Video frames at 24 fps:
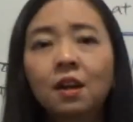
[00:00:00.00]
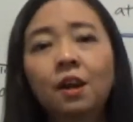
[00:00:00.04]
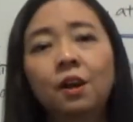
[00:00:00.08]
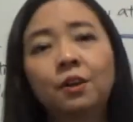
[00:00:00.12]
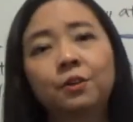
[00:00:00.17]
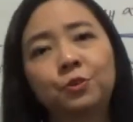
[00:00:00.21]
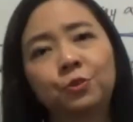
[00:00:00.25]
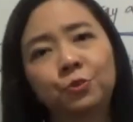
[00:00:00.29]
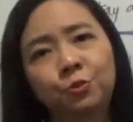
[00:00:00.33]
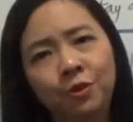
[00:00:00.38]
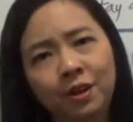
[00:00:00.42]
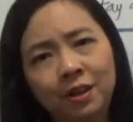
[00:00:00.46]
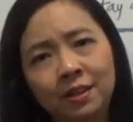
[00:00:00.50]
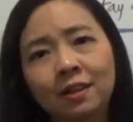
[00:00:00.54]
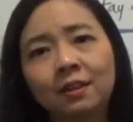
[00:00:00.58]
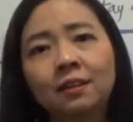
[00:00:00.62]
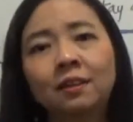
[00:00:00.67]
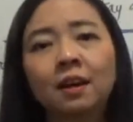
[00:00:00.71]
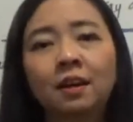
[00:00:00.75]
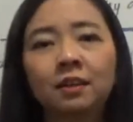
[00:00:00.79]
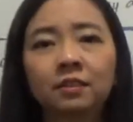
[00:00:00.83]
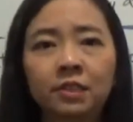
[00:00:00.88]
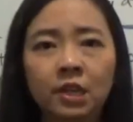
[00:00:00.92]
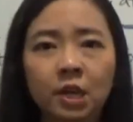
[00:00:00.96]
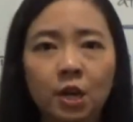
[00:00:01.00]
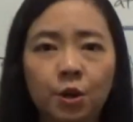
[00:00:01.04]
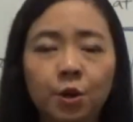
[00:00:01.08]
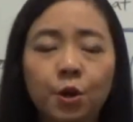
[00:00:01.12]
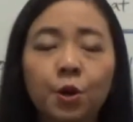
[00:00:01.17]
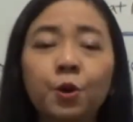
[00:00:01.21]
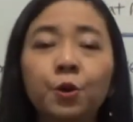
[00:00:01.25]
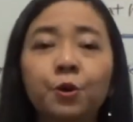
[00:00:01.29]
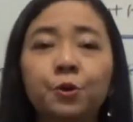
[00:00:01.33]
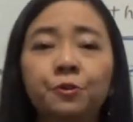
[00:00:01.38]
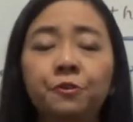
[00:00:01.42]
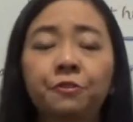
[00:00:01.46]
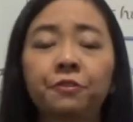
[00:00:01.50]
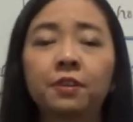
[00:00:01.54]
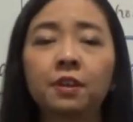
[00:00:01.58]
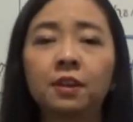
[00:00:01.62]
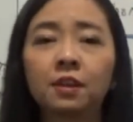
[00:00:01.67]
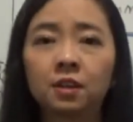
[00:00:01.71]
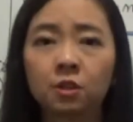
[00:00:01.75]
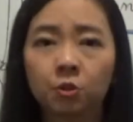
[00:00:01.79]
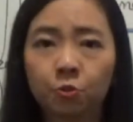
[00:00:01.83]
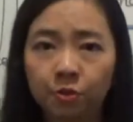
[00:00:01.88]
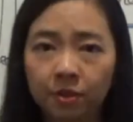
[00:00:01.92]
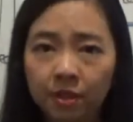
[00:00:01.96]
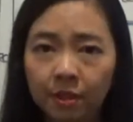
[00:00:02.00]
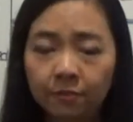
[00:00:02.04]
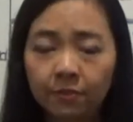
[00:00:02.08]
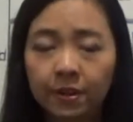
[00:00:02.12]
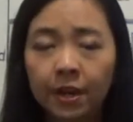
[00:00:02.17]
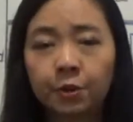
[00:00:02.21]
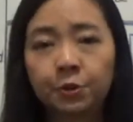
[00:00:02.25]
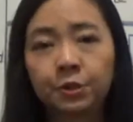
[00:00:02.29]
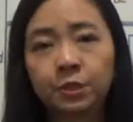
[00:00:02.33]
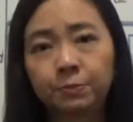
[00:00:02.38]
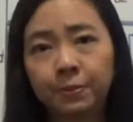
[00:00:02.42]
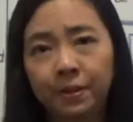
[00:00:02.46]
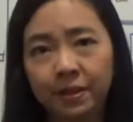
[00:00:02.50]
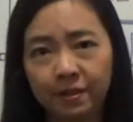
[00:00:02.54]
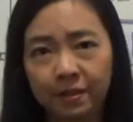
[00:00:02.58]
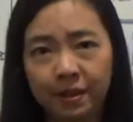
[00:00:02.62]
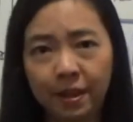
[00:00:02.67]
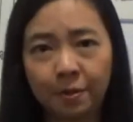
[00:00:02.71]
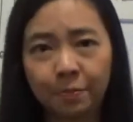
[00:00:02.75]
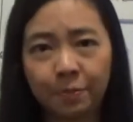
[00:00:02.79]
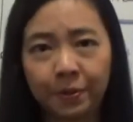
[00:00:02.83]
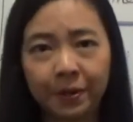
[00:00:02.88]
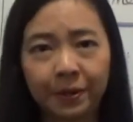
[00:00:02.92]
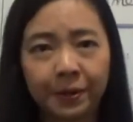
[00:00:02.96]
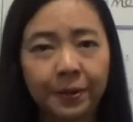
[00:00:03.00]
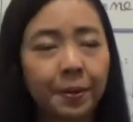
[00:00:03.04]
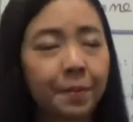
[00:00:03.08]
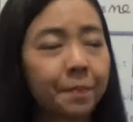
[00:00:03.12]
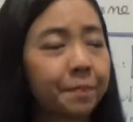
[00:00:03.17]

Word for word: during the lockdown of the coronavirus pandemic.